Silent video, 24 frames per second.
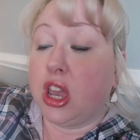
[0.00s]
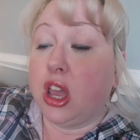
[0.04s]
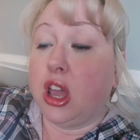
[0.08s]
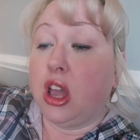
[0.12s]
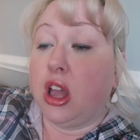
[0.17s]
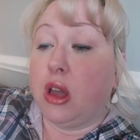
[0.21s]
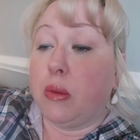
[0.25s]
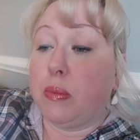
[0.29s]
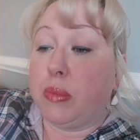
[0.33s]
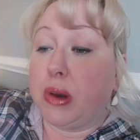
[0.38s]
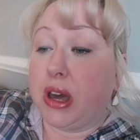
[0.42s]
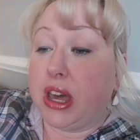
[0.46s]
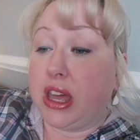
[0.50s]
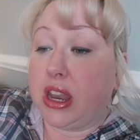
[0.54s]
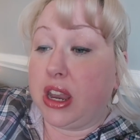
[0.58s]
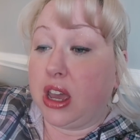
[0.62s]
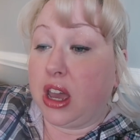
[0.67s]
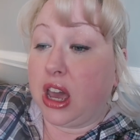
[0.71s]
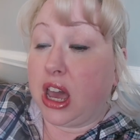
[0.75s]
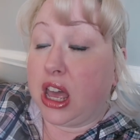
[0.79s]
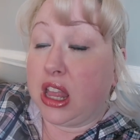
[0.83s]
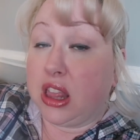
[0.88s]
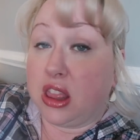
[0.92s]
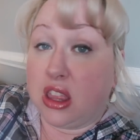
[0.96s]
but
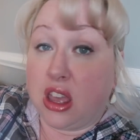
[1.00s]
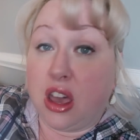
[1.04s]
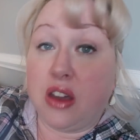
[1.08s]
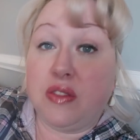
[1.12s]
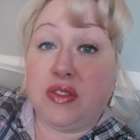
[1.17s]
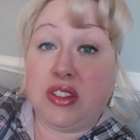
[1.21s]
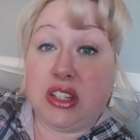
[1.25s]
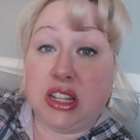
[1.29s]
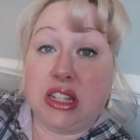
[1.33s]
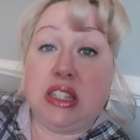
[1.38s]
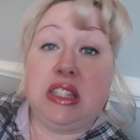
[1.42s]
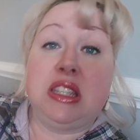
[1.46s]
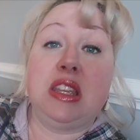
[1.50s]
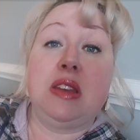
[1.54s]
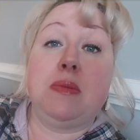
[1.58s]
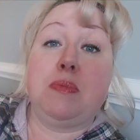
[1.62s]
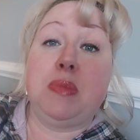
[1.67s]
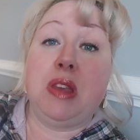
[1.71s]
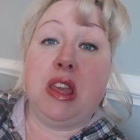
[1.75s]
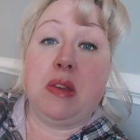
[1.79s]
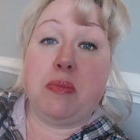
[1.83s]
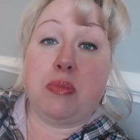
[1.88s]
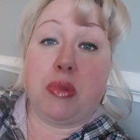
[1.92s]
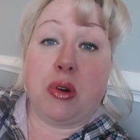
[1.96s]
I love to
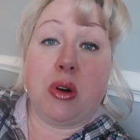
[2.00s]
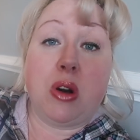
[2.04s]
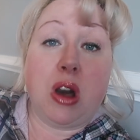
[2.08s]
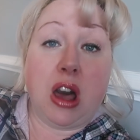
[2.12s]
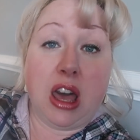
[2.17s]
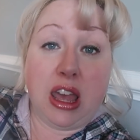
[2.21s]
tip people